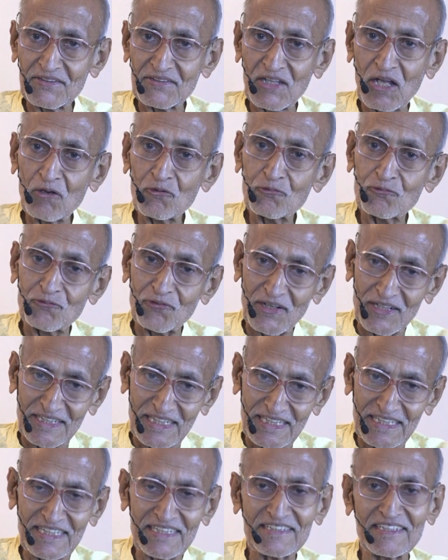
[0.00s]
is now
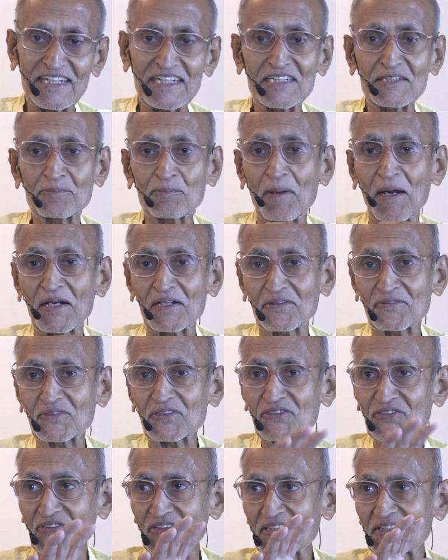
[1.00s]
forgetting that it is
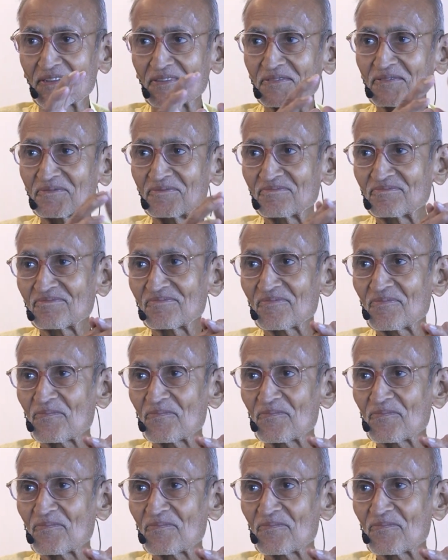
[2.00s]
part of the sea.